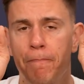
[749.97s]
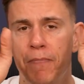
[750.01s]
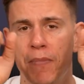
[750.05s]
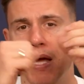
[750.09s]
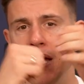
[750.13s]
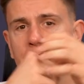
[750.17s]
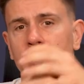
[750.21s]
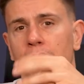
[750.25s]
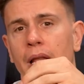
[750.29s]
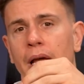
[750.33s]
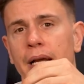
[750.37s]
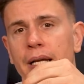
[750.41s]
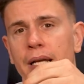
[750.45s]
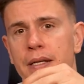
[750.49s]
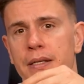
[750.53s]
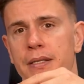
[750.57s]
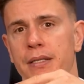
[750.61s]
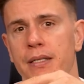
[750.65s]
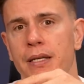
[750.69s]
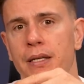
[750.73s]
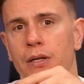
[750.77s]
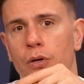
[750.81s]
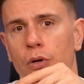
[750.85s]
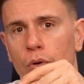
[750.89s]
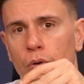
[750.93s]
And like I
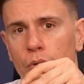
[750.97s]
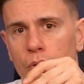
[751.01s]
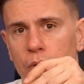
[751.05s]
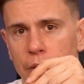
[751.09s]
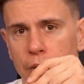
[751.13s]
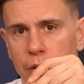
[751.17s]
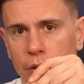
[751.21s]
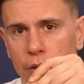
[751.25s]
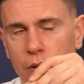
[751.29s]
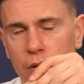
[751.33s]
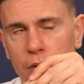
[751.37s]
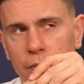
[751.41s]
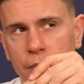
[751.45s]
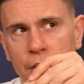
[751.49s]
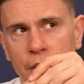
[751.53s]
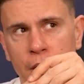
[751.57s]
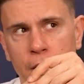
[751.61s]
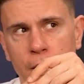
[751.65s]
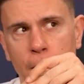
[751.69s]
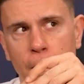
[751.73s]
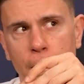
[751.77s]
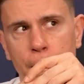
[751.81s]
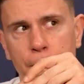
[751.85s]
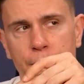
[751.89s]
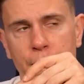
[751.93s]
said earlier,
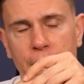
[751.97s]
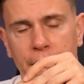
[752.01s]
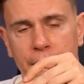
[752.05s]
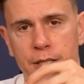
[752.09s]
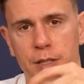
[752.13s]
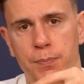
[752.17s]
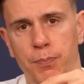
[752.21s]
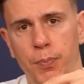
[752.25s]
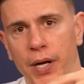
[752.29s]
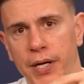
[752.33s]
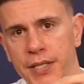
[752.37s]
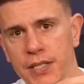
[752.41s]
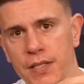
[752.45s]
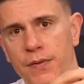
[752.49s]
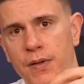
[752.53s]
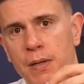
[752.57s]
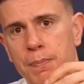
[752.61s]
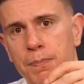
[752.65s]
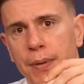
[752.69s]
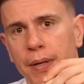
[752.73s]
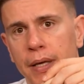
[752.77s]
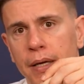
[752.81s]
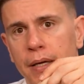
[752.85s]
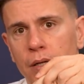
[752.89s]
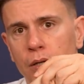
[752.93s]

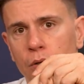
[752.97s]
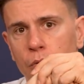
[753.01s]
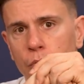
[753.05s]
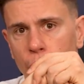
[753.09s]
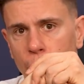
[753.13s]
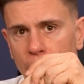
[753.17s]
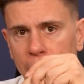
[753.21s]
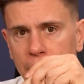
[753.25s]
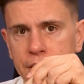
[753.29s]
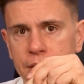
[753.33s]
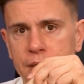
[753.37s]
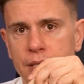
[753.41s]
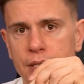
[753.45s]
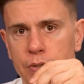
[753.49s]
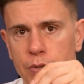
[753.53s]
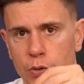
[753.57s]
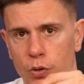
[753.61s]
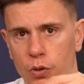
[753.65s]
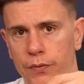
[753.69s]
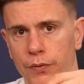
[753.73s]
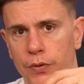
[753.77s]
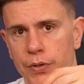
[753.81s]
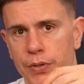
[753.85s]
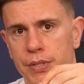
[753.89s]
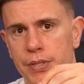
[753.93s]
ExpressVPN runs
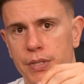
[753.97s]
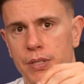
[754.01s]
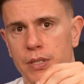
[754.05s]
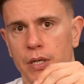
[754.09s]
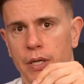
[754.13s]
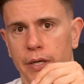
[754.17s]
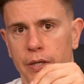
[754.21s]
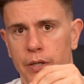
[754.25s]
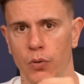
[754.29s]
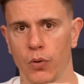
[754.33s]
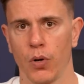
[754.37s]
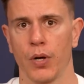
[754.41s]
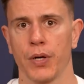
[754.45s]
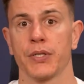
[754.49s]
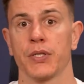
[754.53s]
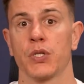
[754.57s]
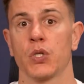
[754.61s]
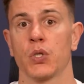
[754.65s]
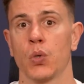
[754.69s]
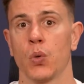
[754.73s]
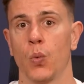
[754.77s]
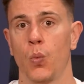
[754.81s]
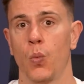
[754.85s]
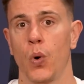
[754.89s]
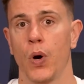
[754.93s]
servers
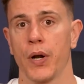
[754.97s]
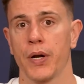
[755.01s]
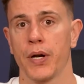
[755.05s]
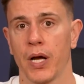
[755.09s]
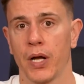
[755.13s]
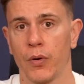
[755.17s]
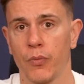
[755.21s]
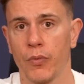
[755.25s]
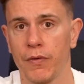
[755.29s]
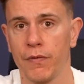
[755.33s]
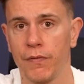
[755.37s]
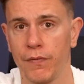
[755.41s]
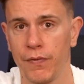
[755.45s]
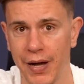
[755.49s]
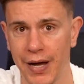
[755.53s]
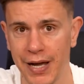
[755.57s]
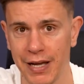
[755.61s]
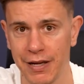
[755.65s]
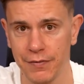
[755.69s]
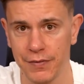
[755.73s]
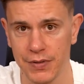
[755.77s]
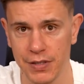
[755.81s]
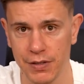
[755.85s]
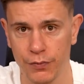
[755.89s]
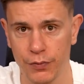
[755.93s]
across
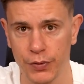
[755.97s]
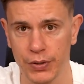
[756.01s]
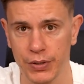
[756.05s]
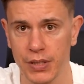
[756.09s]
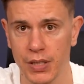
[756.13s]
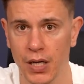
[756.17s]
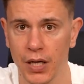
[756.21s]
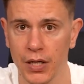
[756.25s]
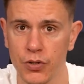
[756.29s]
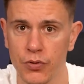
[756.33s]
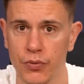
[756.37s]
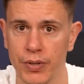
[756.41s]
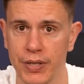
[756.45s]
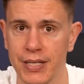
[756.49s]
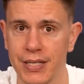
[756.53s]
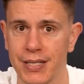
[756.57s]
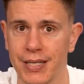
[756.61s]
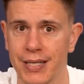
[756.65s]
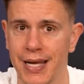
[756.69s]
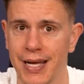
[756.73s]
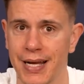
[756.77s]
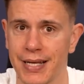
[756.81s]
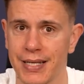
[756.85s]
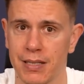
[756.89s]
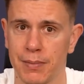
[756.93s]
105 different countries
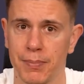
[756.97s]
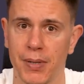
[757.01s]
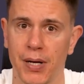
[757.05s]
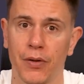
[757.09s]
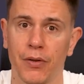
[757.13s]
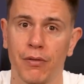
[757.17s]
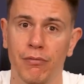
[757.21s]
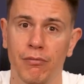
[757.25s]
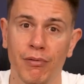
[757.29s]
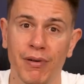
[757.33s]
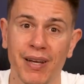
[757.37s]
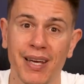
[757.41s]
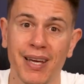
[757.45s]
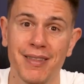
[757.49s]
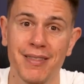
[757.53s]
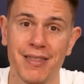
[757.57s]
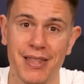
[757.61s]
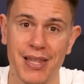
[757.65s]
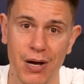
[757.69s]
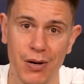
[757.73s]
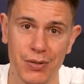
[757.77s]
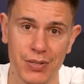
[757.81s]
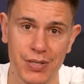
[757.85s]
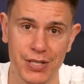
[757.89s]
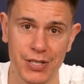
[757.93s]
and has about
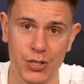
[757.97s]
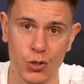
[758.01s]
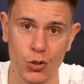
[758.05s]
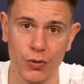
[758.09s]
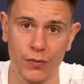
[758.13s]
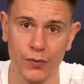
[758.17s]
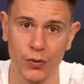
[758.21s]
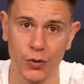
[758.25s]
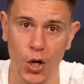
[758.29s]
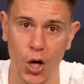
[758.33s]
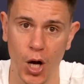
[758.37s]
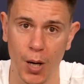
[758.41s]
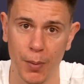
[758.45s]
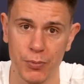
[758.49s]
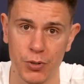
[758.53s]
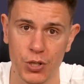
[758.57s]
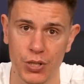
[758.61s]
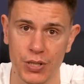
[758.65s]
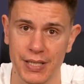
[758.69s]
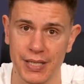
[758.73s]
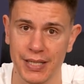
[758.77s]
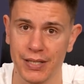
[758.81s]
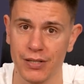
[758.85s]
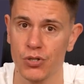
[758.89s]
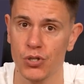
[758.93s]
3,000 server
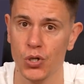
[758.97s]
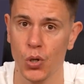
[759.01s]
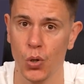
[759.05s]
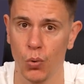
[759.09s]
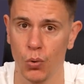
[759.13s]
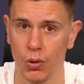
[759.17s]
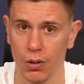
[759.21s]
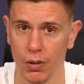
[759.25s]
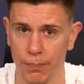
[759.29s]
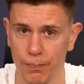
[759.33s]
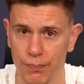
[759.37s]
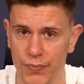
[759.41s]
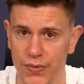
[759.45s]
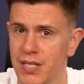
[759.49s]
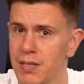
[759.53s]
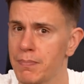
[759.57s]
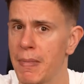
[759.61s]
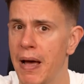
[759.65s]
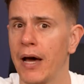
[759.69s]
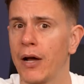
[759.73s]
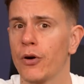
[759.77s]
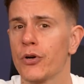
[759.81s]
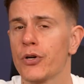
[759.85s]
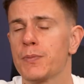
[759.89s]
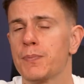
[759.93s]
options in total. This
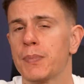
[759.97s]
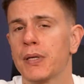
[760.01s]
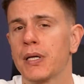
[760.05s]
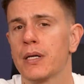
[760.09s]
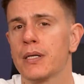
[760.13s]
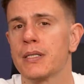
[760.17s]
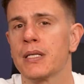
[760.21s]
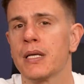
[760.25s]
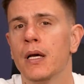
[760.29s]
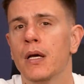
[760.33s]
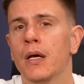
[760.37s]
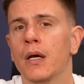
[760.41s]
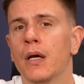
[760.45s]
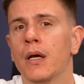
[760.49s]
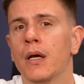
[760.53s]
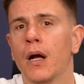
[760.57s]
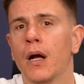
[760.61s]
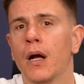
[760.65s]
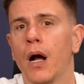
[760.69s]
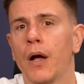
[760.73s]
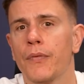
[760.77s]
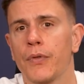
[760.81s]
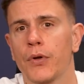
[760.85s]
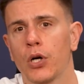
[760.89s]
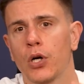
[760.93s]
matters because
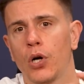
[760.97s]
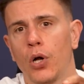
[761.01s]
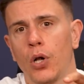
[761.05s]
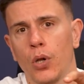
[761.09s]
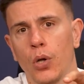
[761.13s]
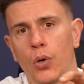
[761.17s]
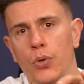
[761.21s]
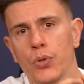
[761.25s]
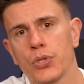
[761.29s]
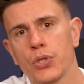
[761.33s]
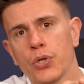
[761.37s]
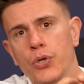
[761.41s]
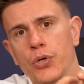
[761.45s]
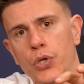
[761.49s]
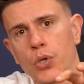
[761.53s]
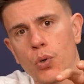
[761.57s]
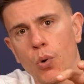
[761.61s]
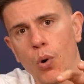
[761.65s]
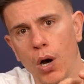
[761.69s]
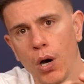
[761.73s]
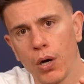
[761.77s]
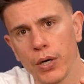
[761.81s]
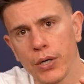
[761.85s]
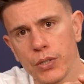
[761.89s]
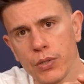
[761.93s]
the closer
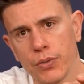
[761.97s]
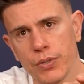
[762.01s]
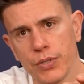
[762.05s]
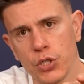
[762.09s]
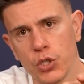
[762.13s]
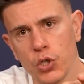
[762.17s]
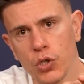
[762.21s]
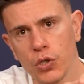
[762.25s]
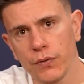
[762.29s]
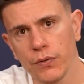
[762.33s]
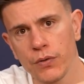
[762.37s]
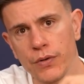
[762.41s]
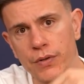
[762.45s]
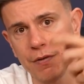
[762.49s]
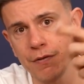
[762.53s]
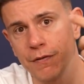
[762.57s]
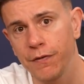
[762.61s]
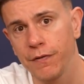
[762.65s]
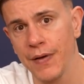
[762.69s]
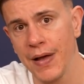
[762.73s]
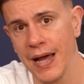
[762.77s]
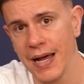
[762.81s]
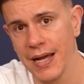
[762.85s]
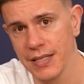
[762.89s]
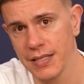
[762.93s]
you are to a server, the
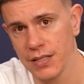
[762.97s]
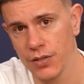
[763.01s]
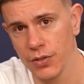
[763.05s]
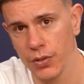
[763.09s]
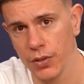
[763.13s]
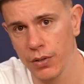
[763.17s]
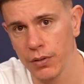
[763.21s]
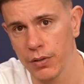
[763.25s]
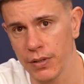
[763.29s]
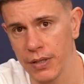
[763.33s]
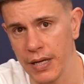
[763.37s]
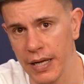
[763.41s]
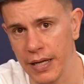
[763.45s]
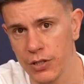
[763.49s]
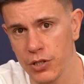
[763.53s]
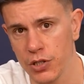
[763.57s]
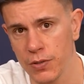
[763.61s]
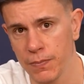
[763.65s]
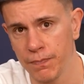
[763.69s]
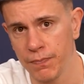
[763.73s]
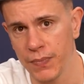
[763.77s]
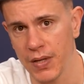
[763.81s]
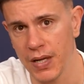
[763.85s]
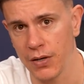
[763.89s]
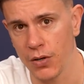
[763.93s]
faster your
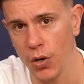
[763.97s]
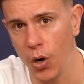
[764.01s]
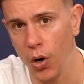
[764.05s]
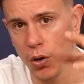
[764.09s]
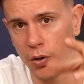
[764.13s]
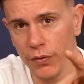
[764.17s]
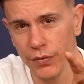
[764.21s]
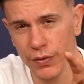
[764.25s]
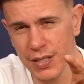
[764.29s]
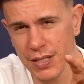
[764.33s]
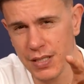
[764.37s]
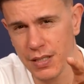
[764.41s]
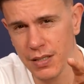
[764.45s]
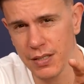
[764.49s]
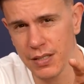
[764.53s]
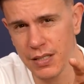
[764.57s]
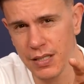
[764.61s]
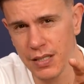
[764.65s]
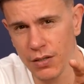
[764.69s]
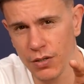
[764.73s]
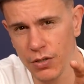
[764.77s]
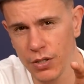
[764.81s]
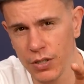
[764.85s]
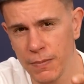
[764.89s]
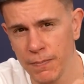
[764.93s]
connection, and all things
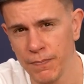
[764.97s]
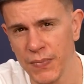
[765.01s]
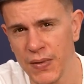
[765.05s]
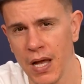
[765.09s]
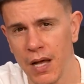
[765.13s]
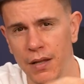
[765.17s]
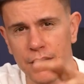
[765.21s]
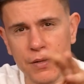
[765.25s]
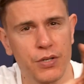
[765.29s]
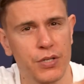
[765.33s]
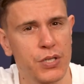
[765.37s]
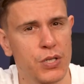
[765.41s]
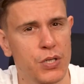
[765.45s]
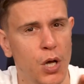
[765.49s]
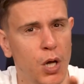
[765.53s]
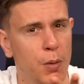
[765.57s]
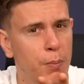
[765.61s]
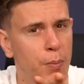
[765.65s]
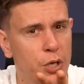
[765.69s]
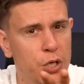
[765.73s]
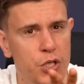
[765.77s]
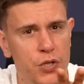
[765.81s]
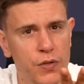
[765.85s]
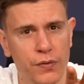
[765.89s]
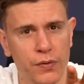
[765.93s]
considered, there's not
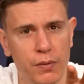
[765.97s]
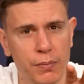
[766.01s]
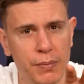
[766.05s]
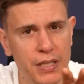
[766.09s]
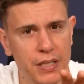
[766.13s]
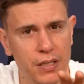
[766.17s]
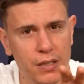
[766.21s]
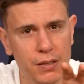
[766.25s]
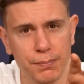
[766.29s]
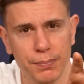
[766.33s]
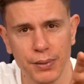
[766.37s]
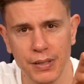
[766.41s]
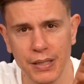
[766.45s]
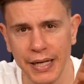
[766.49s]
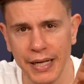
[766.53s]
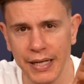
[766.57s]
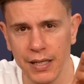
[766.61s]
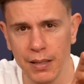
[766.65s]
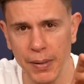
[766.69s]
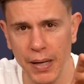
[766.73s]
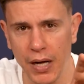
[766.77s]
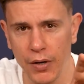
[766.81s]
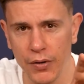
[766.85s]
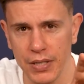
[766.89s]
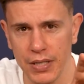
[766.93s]
much for me to complain
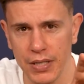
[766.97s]
about